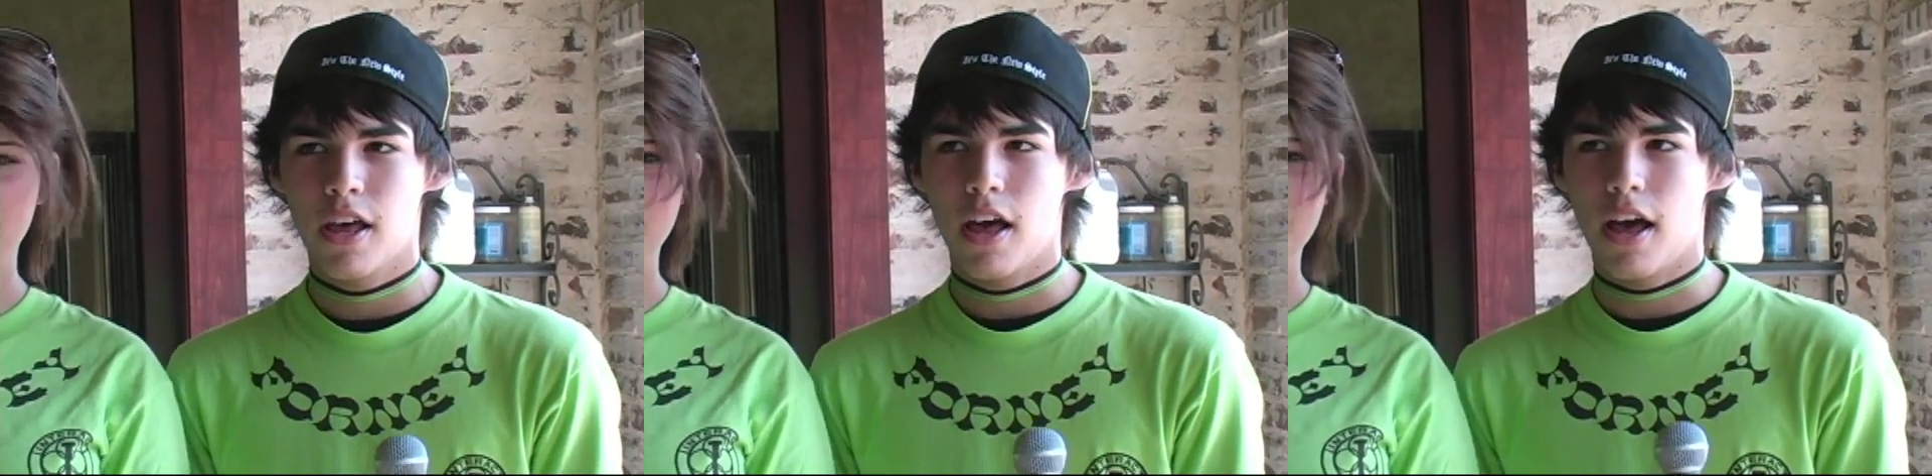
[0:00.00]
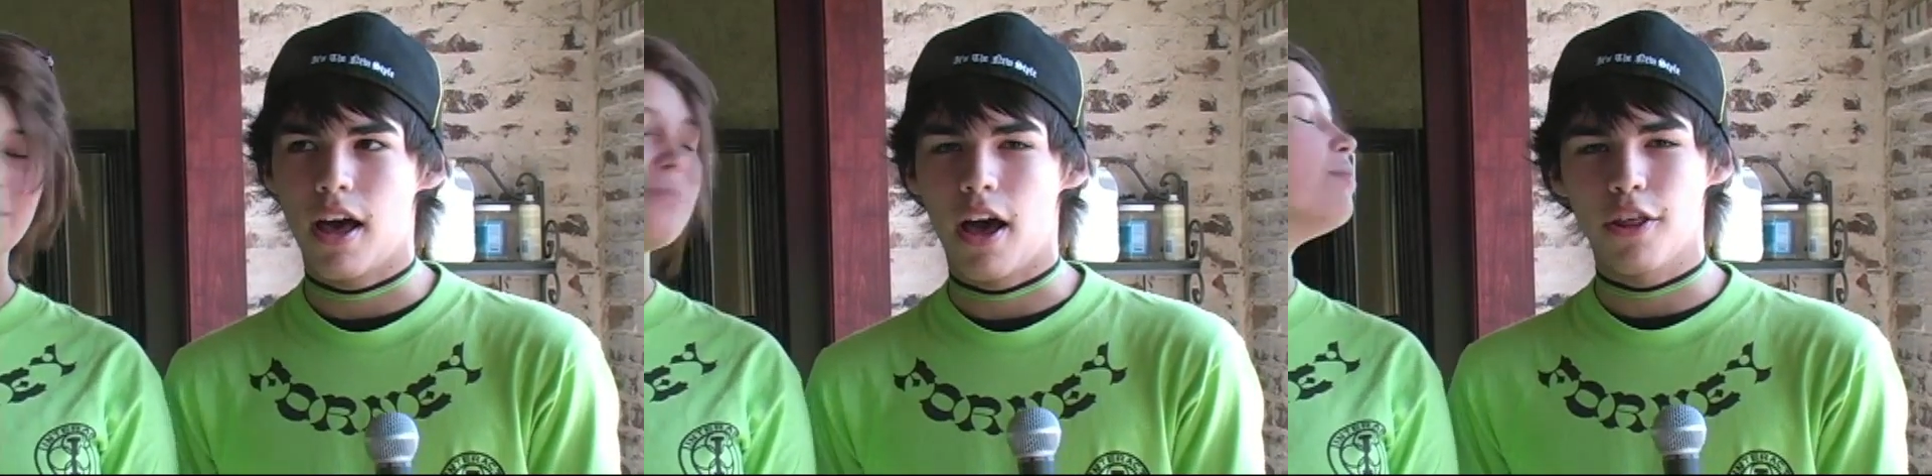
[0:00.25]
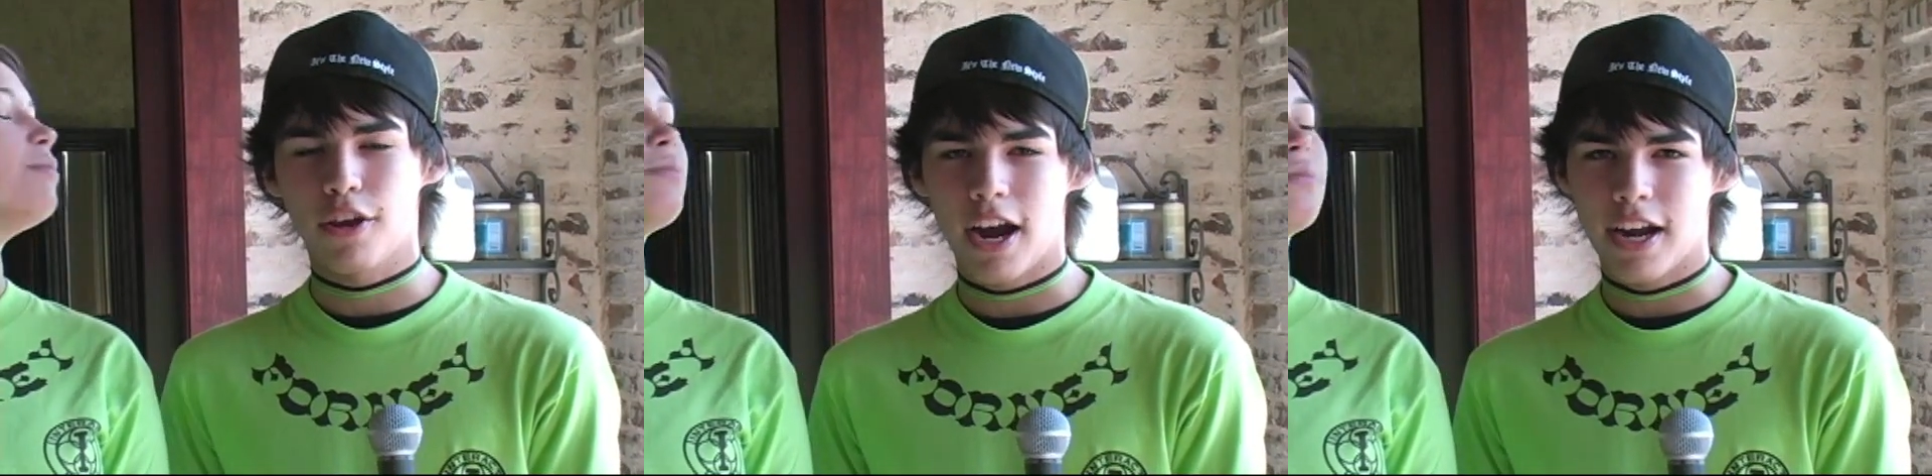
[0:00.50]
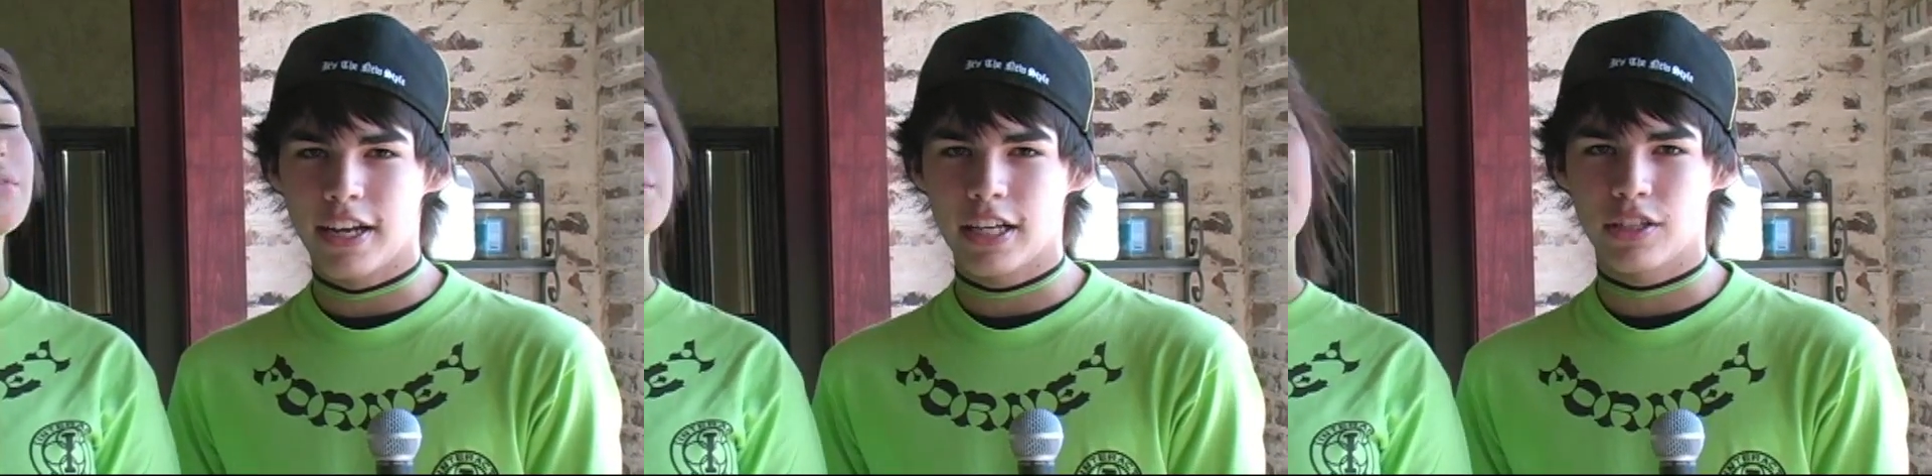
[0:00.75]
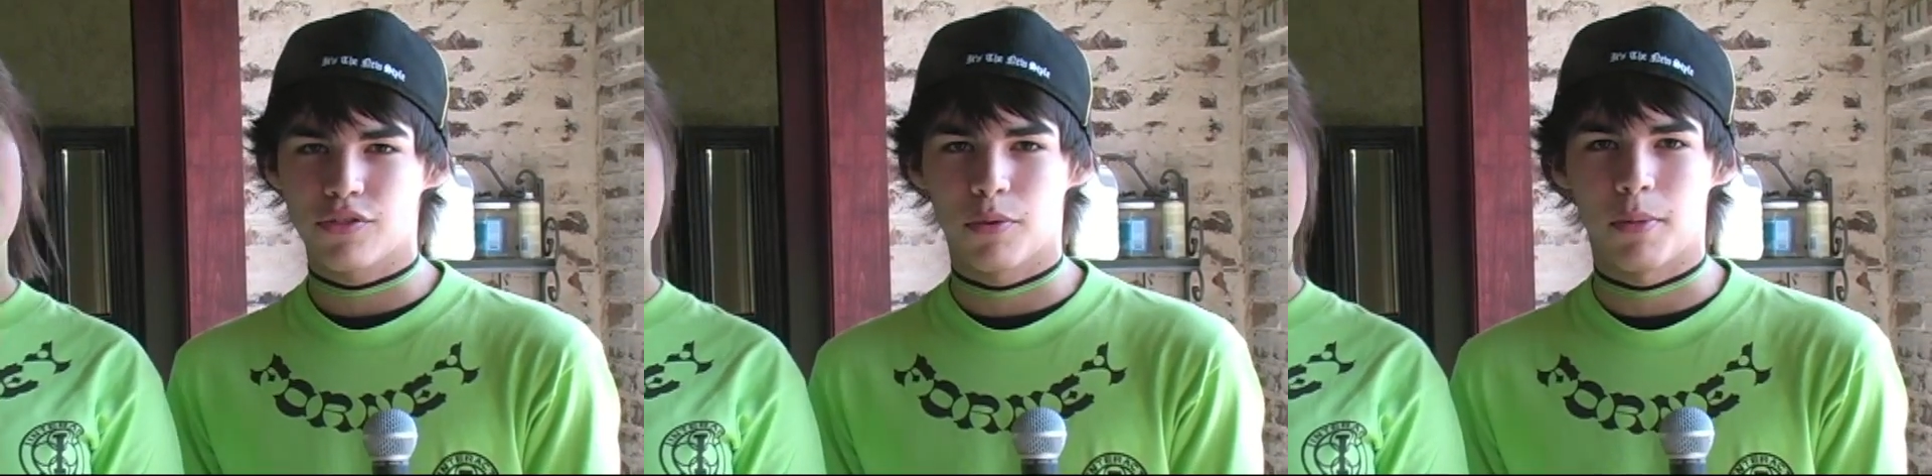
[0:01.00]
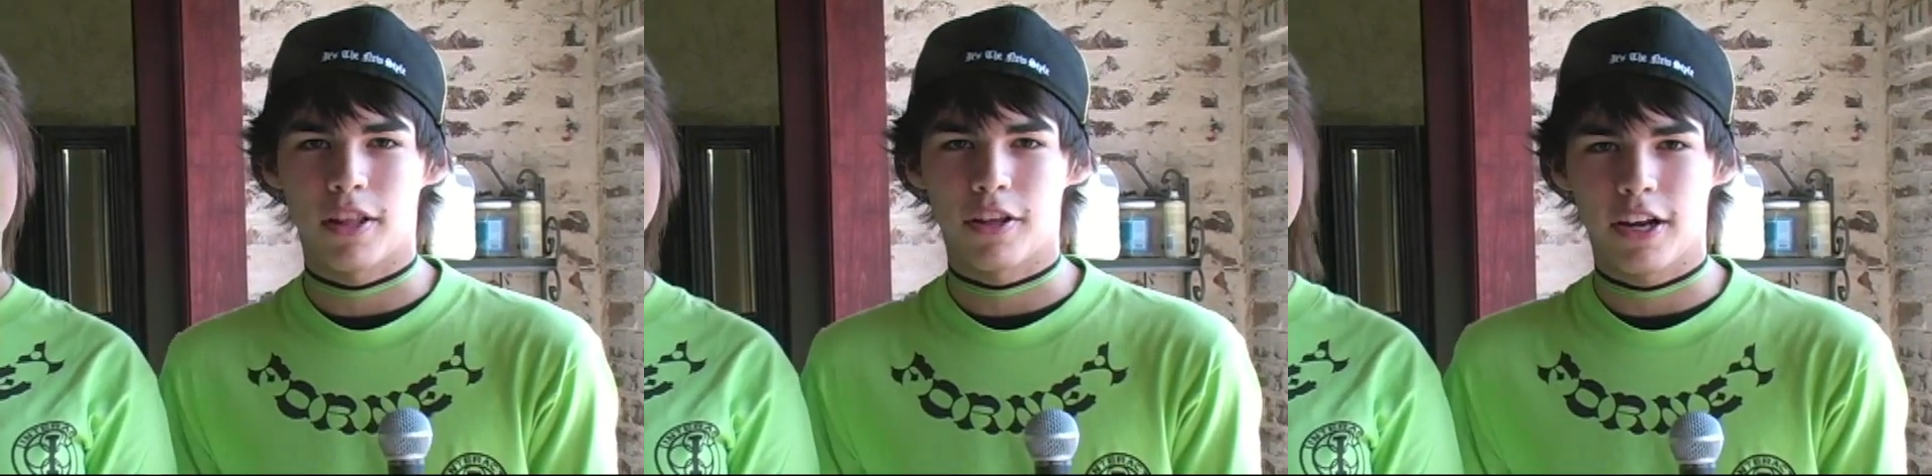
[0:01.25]
uh, other ideas
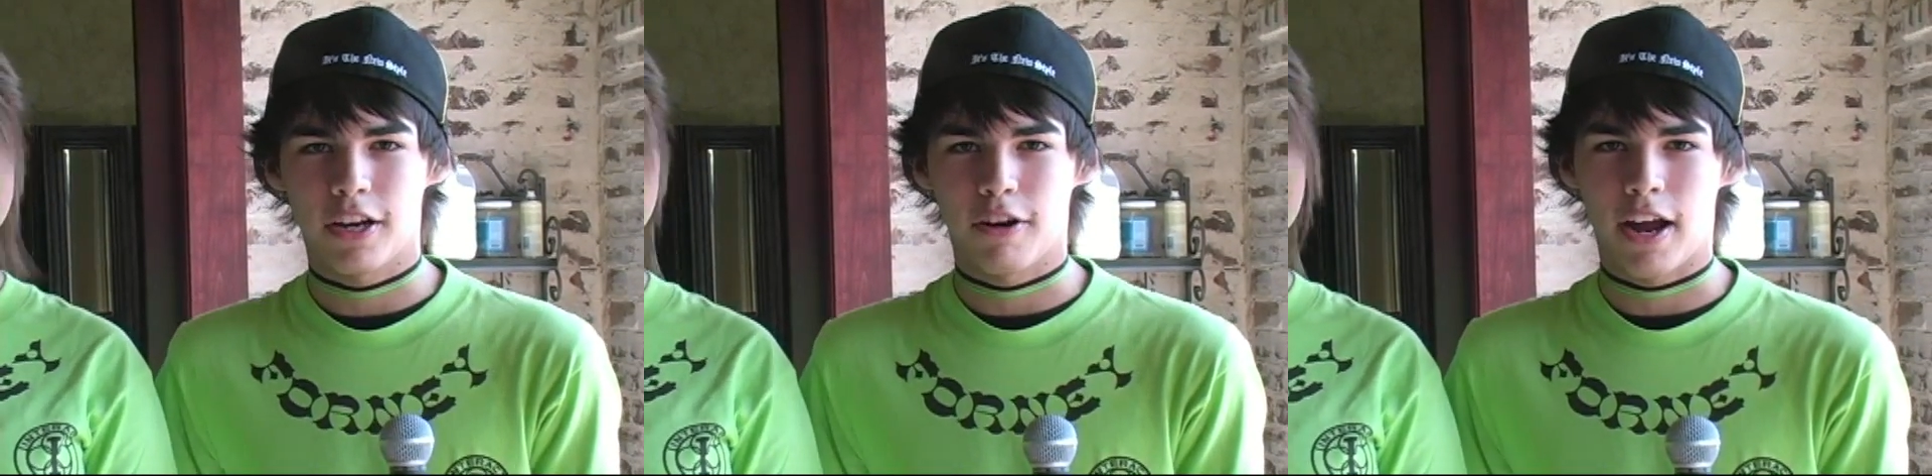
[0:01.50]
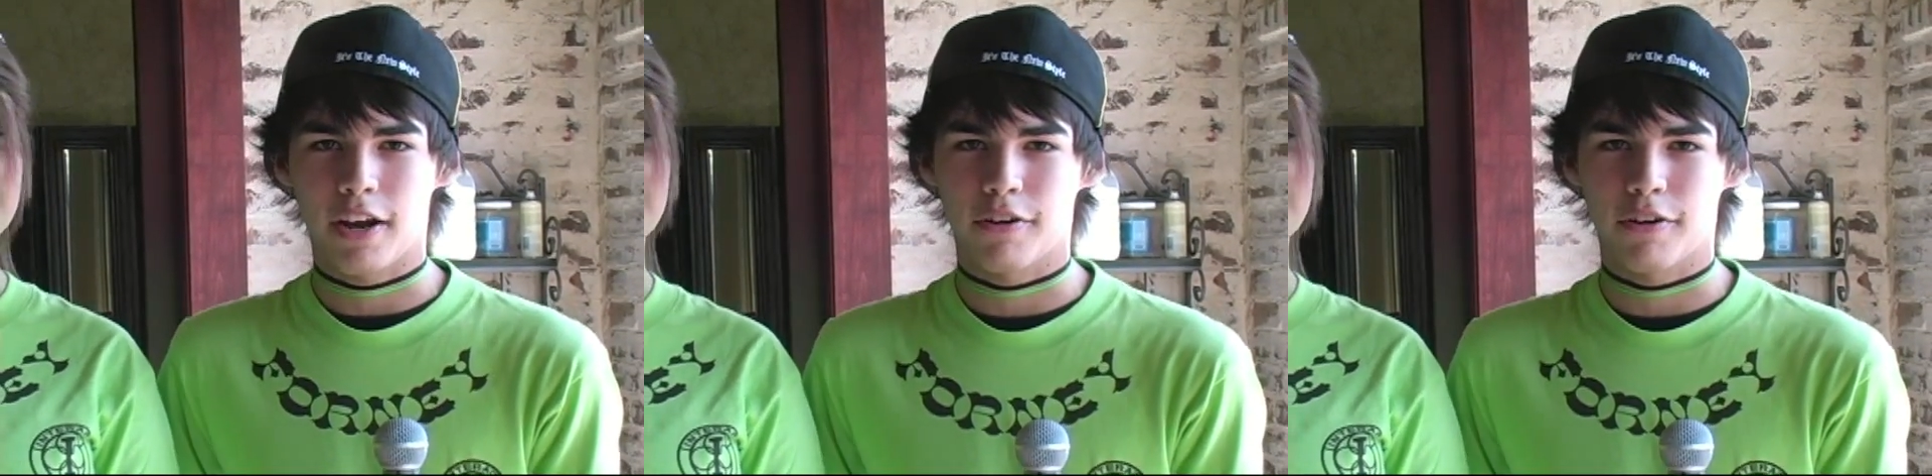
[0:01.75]
from other Interact